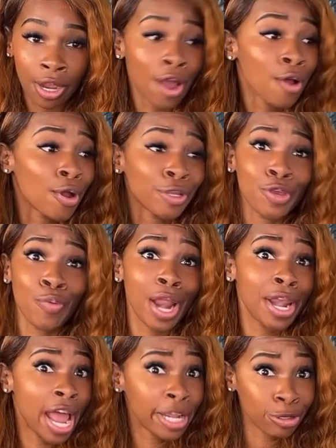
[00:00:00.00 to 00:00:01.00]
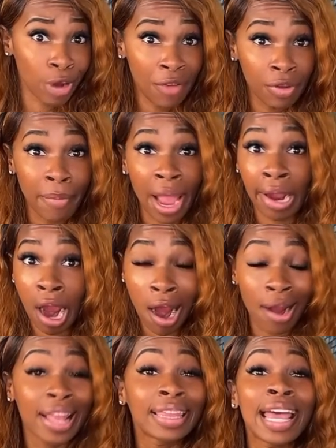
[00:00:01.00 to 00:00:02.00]
Coco, you are not driving my
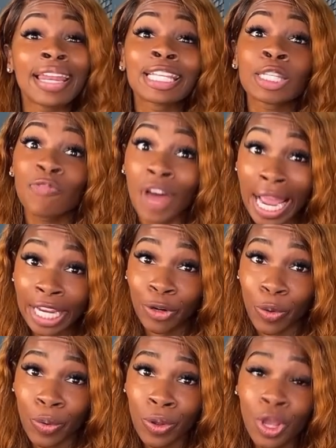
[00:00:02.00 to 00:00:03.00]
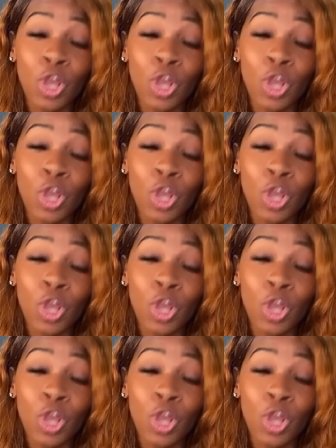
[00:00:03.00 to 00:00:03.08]
car, and that is final.